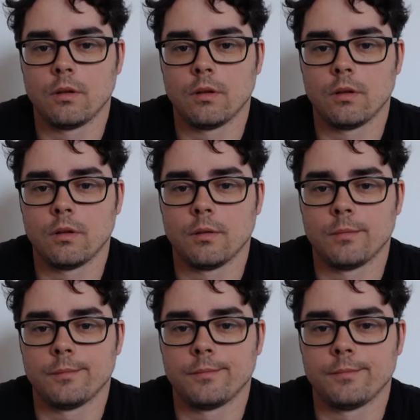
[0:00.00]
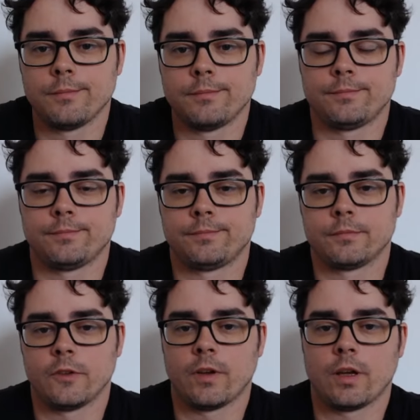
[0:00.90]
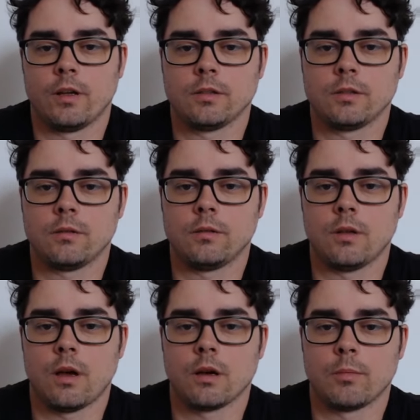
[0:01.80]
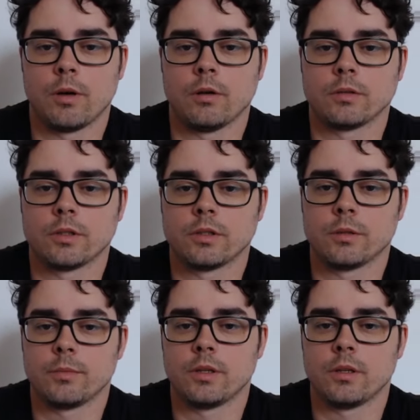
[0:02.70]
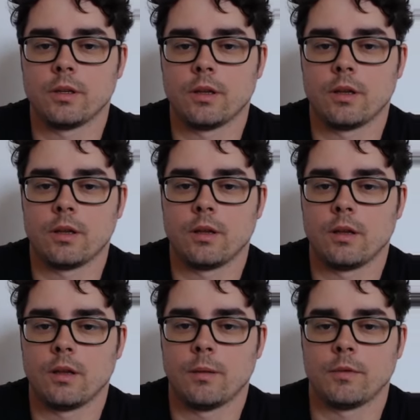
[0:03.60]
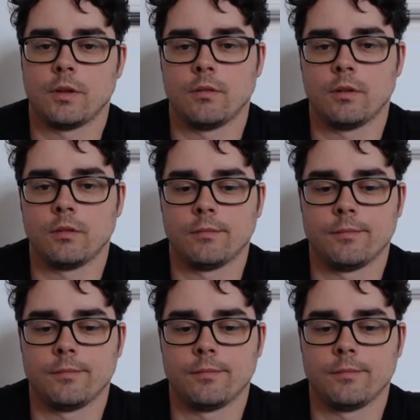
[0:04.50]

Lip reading: If I console log post, it should be empty, right?